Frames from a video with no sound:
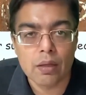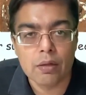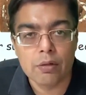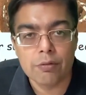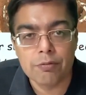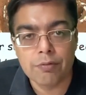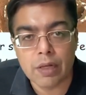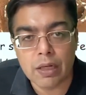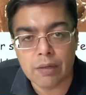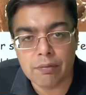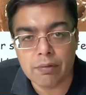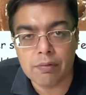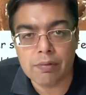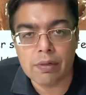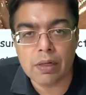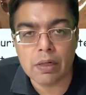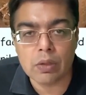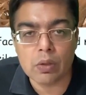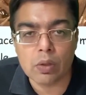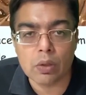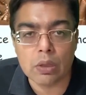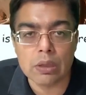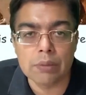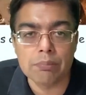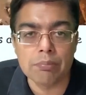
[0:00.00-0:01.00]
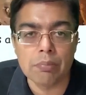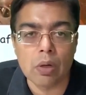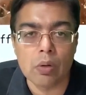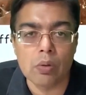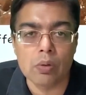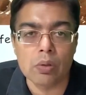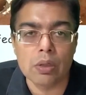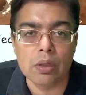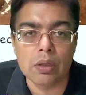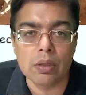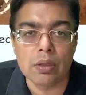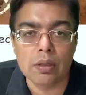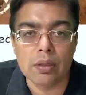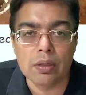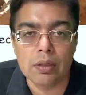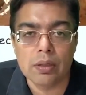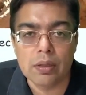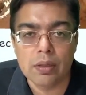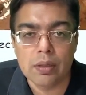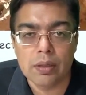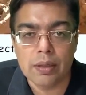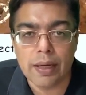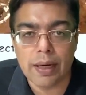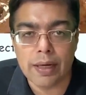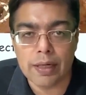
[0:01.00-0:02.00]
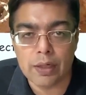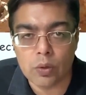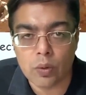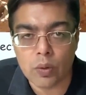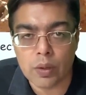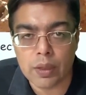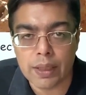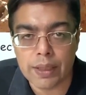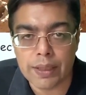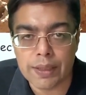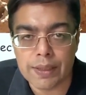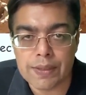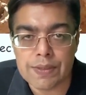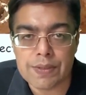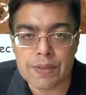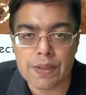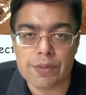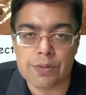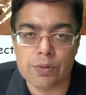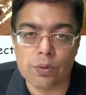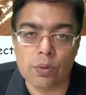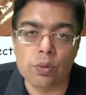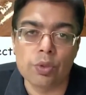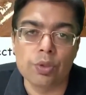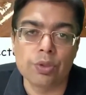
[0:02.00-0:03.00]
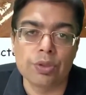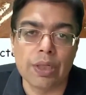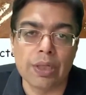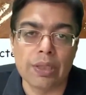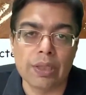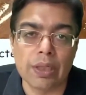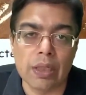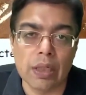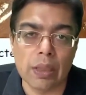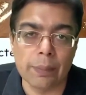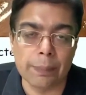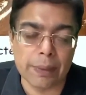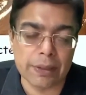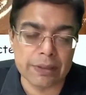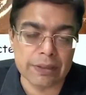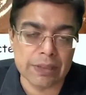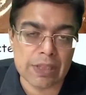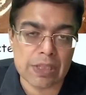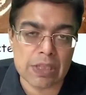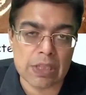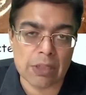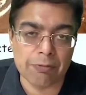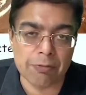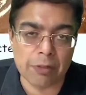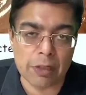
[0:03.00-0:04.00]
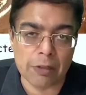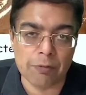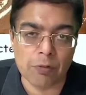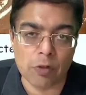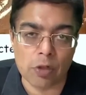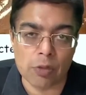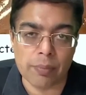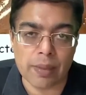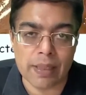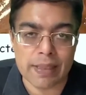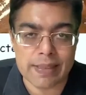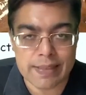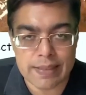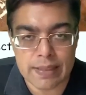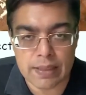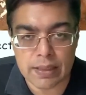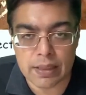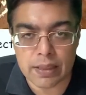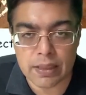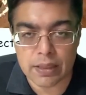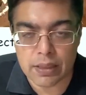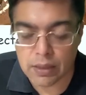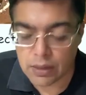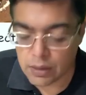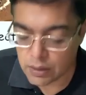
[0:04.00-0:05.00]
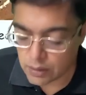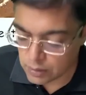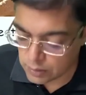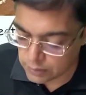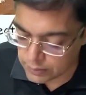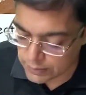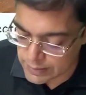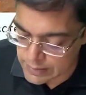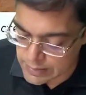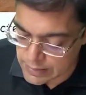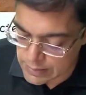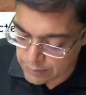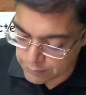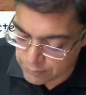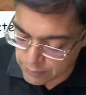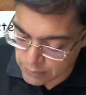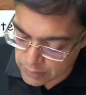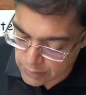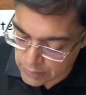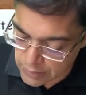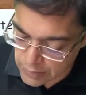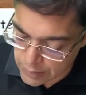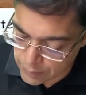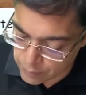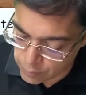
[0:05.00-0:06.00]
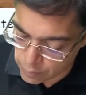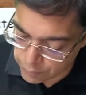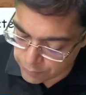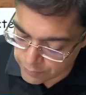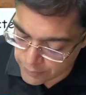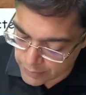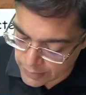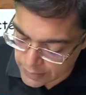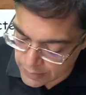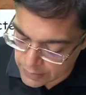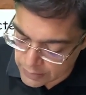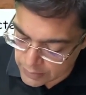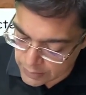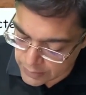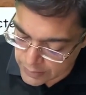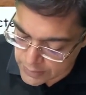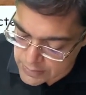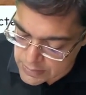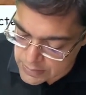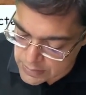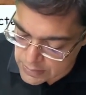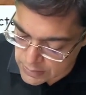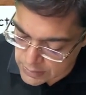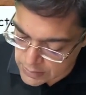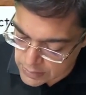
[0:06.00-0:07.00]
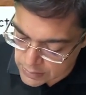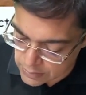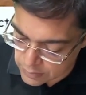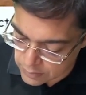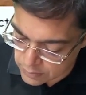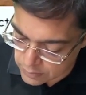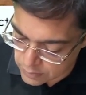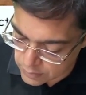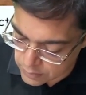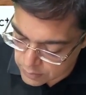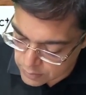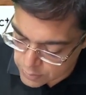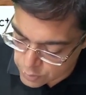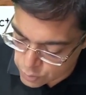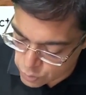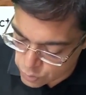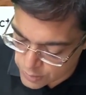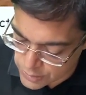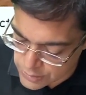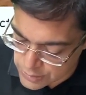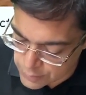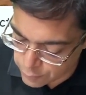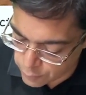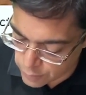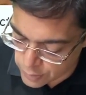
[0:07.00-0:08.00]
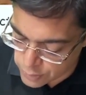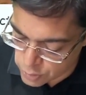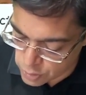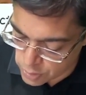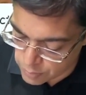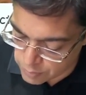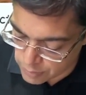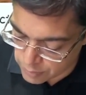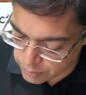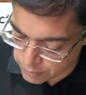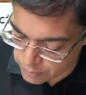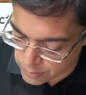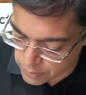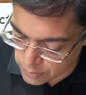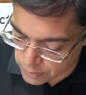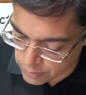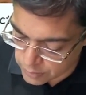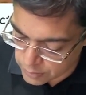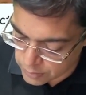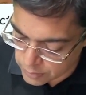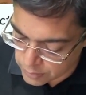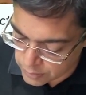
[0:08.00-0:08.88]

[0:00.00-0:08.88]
Whenever we are talking about endocarditis associated in a patient suffering from SLE, that's given the name of LSE. So easy for us to remember.